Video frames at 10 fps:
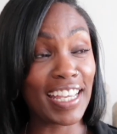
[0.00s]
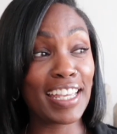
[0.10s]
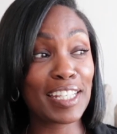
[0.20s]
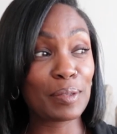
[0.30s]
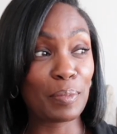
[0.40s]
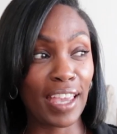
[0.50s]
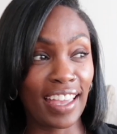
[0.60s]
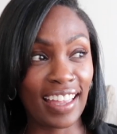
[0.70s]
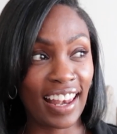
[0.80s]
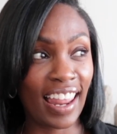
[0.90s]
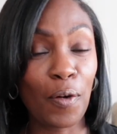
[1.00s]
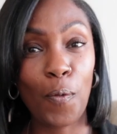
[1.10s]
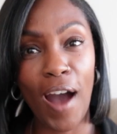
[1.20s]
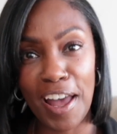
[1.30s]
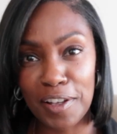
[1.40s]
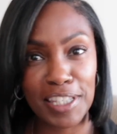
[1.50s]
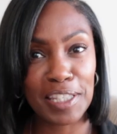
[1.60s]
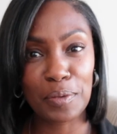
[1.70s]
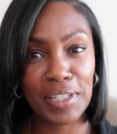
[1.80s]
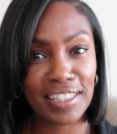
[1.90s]
It has been a while
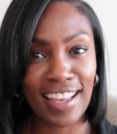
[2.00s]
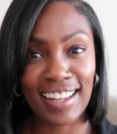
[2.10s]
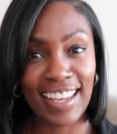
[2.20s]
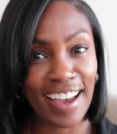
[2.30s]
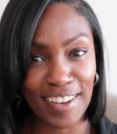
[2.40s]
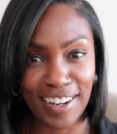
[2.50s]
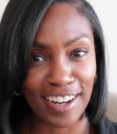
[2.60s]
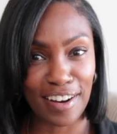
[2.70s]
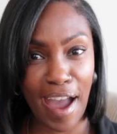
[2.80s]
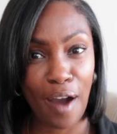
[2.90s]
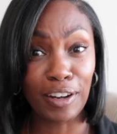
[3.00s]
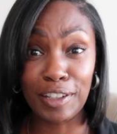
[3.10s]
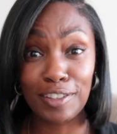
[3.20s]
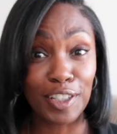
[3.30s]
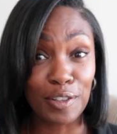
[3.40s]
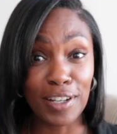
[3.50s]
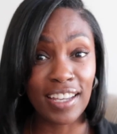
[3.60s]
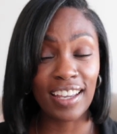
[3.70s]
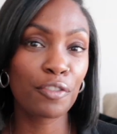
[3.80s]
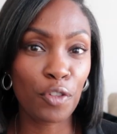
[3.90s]
since we sat down, girl. How are you
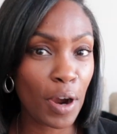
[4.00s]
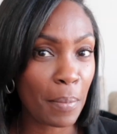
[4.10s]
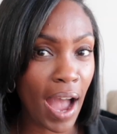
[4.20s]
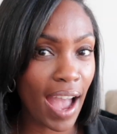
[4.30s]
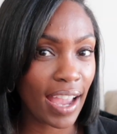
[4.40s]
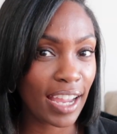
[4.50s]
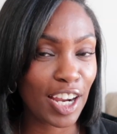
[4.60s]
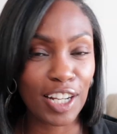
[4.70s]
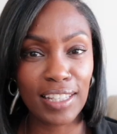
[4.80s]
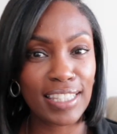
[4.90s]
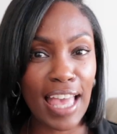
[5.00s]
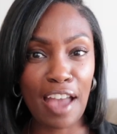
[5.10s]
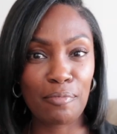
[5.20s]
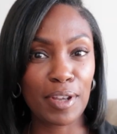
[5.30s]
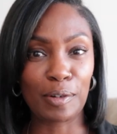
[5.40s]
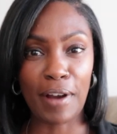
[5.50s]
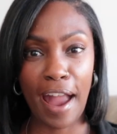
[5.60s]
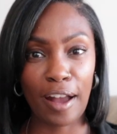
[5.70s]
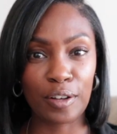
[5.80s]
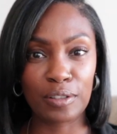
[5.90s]
doing? For my girlies that have been
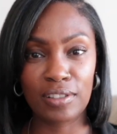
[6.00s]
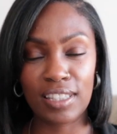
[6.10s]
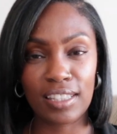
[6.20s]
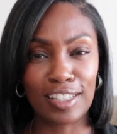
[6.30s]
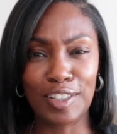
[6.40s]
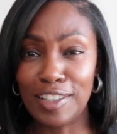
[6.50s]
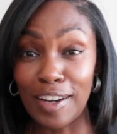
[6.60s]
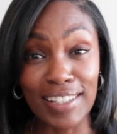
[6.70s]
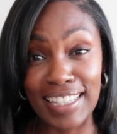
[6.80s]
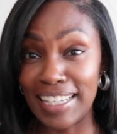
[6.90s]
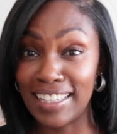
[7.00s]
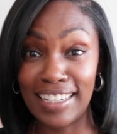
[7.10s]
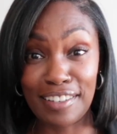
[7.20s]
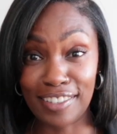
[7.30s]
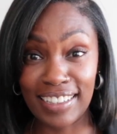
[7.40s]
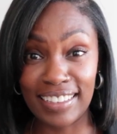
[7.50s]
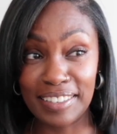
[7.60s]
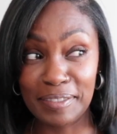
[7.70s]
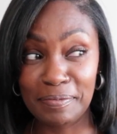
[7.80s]
around, do you notice anything different?